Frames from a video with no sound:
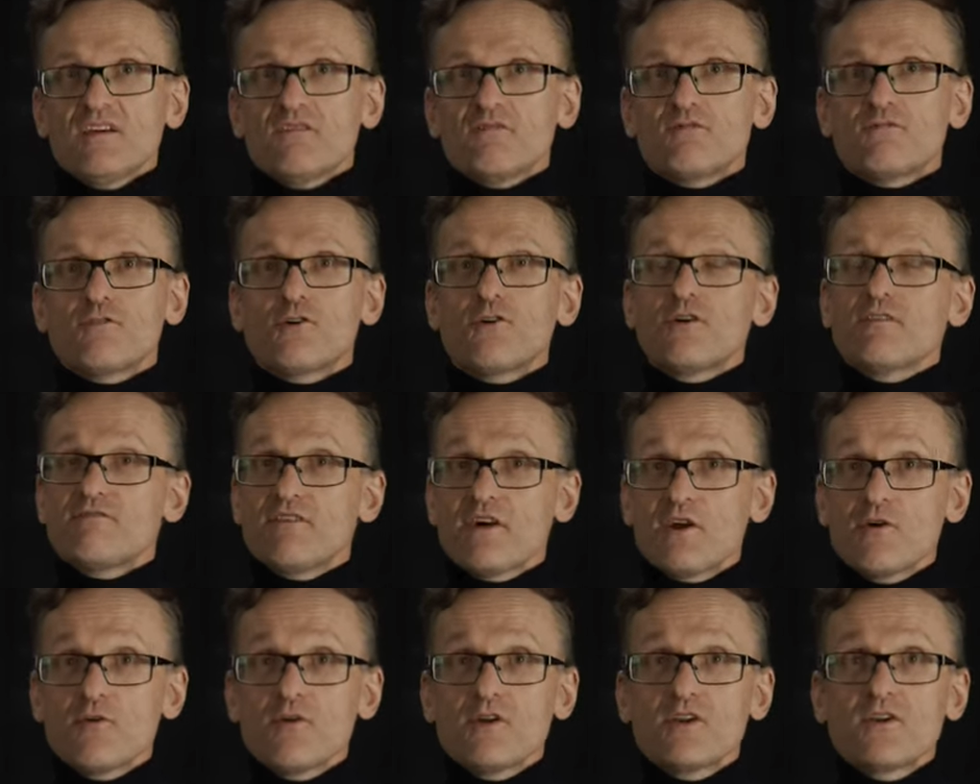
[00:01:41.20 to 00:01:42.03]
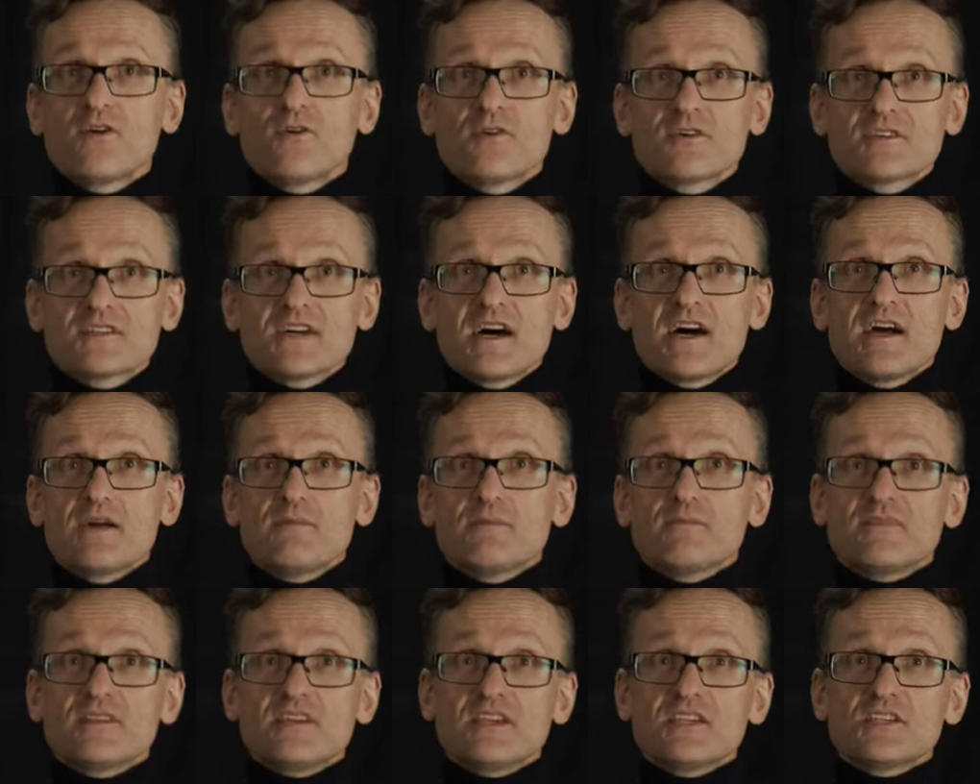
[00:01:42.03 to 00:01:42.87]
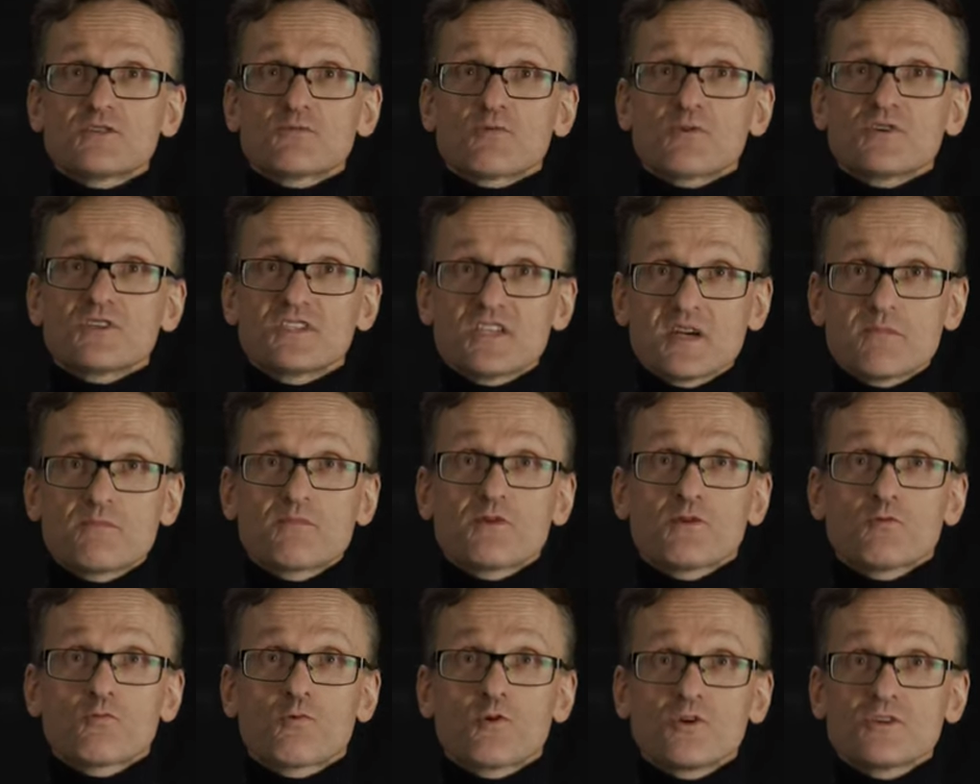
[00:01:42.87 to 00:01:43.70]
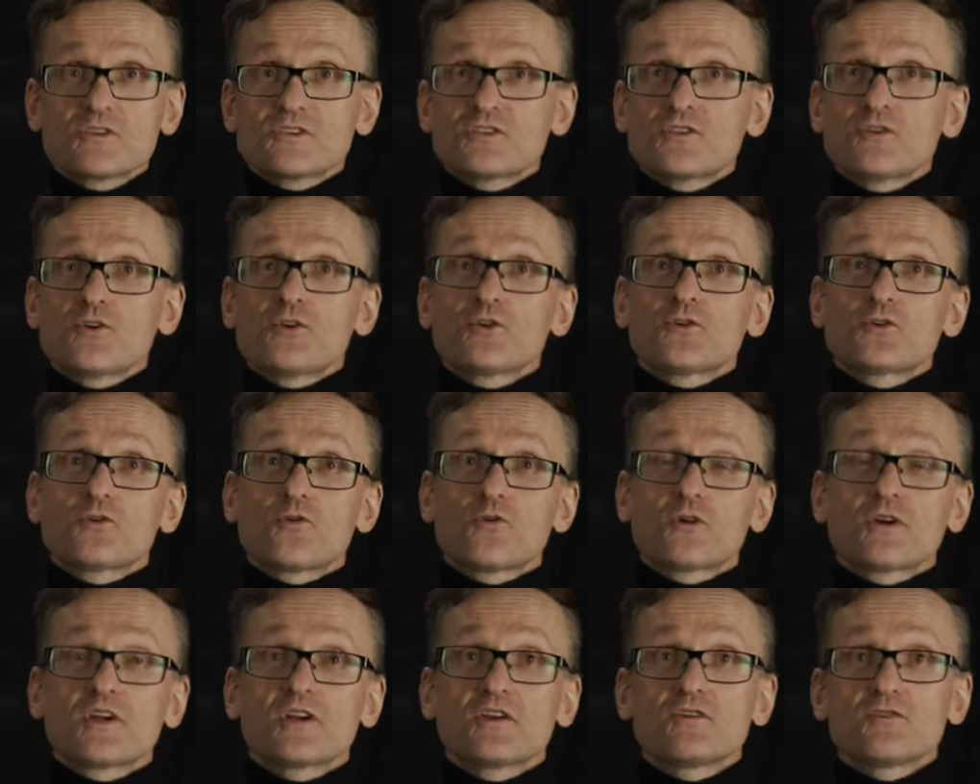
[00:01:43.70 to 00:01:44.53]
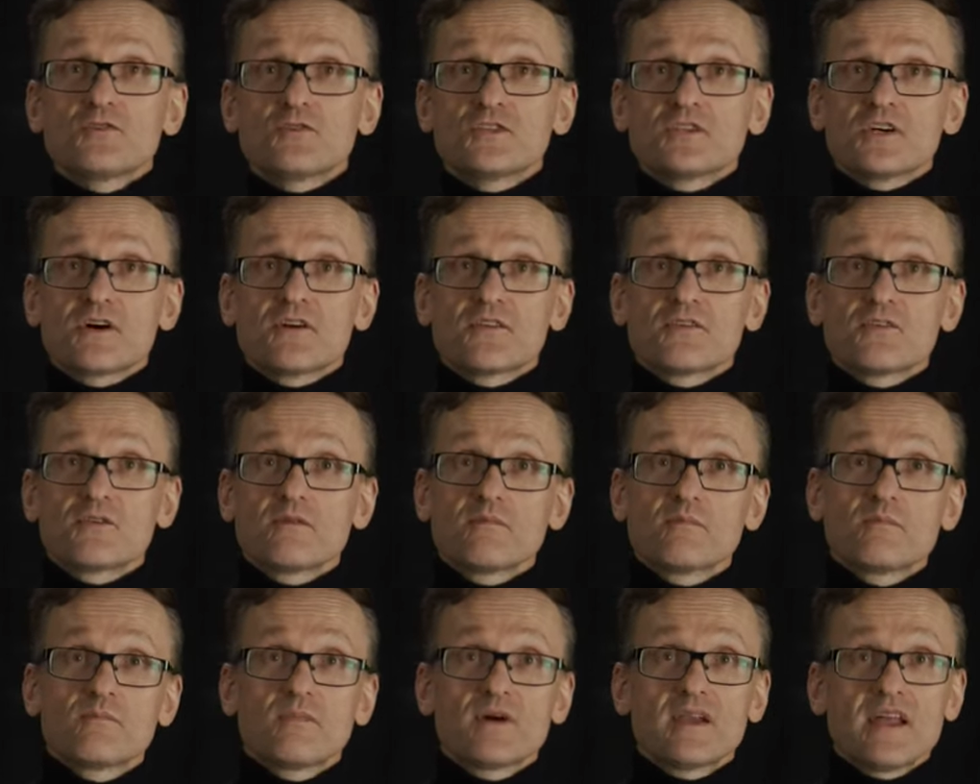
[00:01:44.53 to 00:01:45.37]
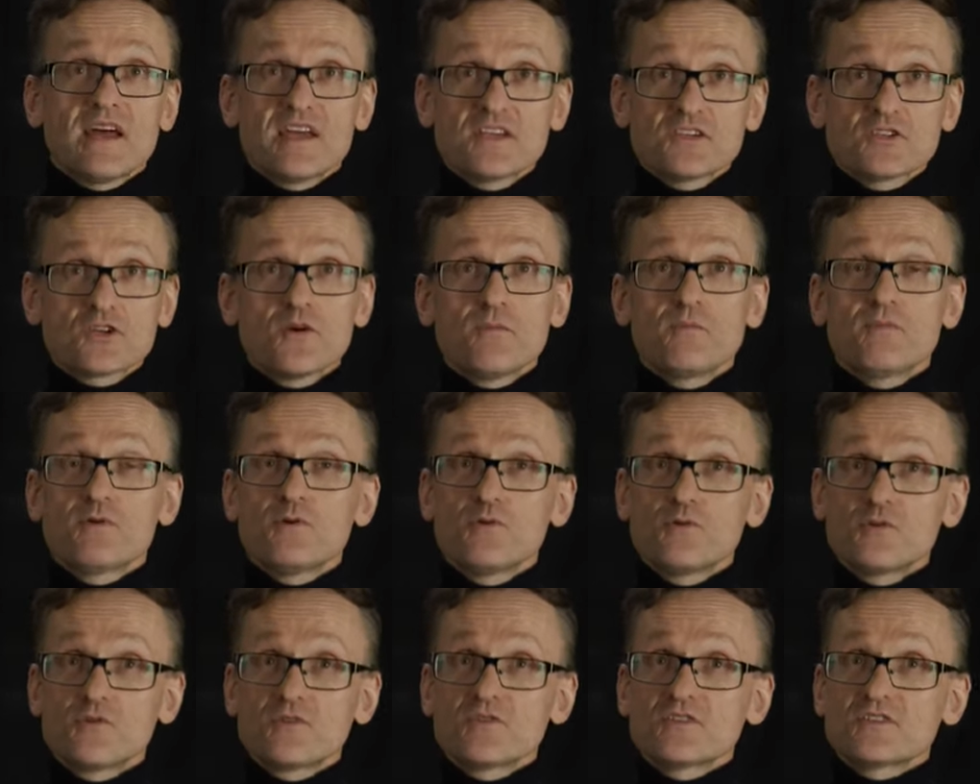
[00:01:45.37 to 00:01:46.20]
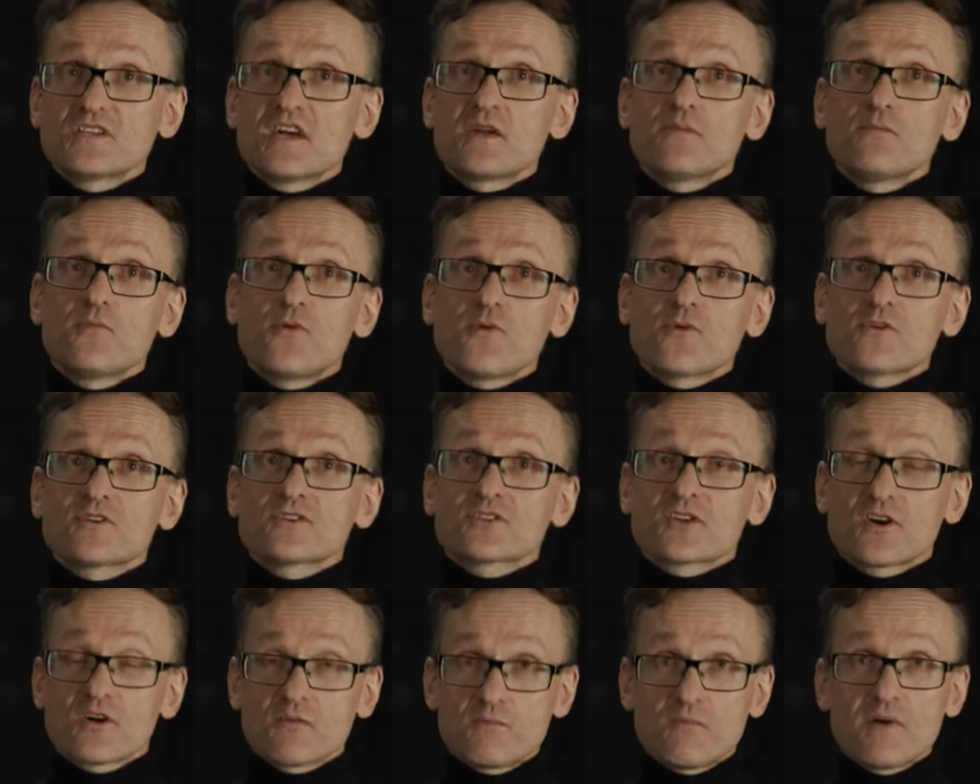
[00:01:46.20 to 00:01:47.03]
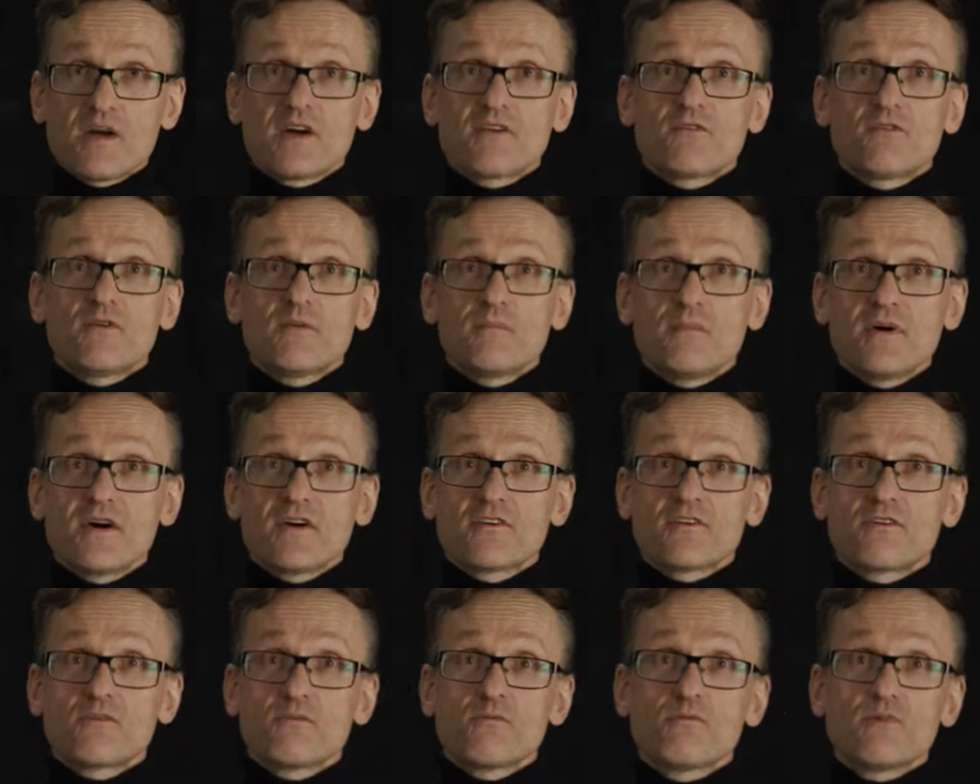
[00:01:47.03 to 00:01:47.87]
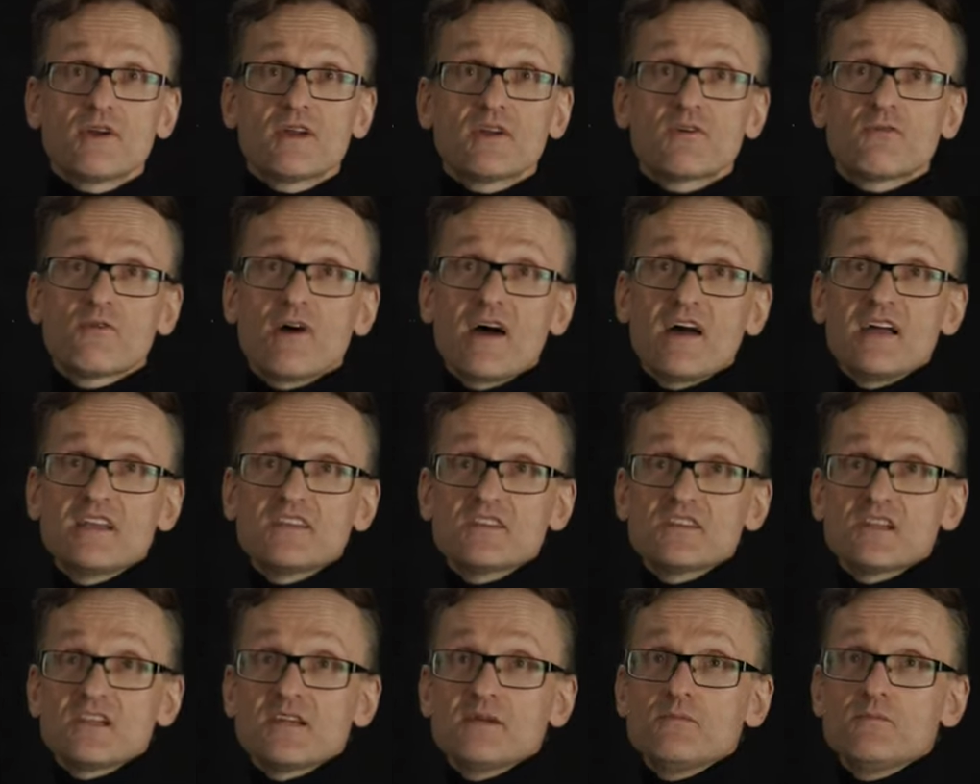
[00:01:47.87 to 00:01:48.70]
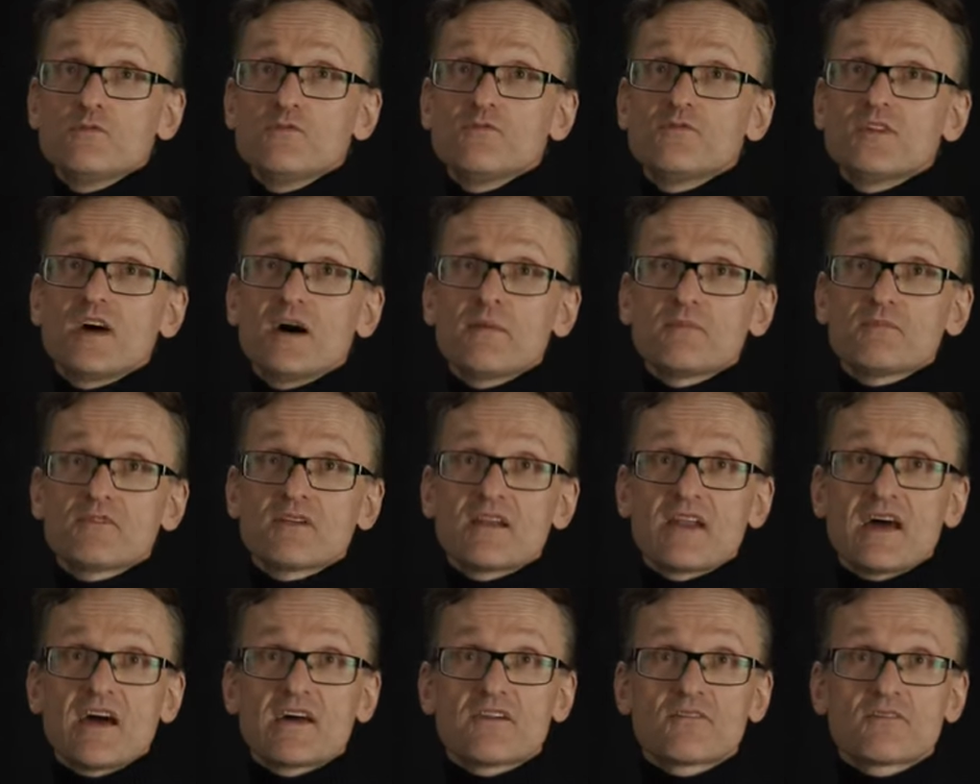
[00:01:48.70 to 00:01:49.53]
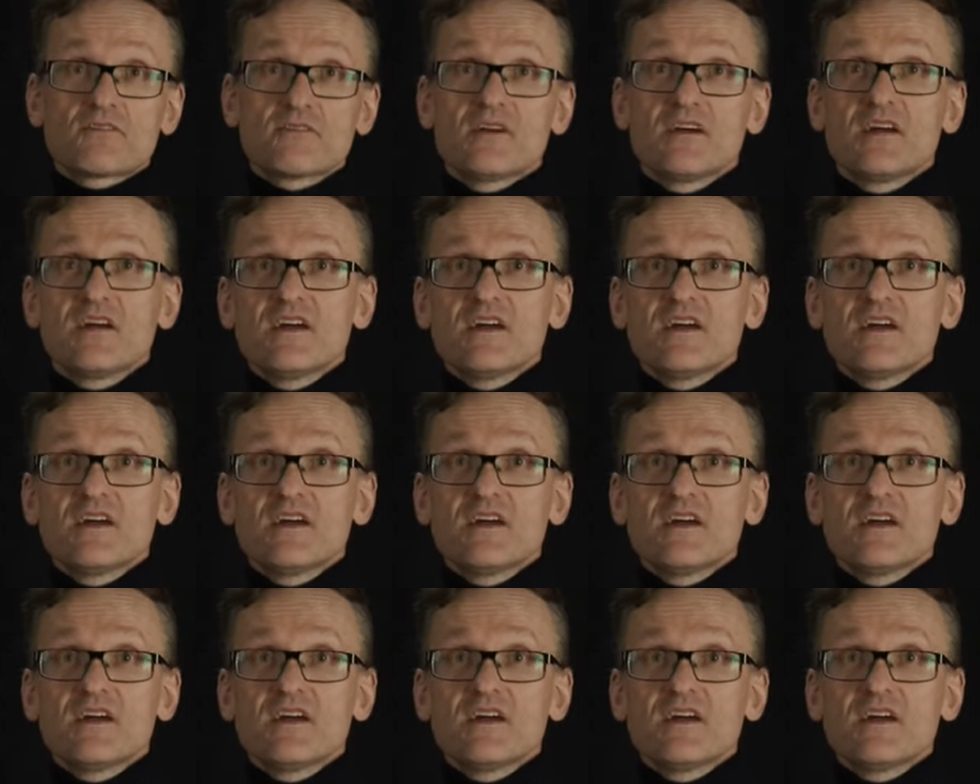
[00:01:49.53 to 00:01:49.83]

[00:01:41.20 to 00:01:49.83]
For a very long time, these were separate worlds not talking to each other. But as computers and models got better and better, we gradually moved up the ladder.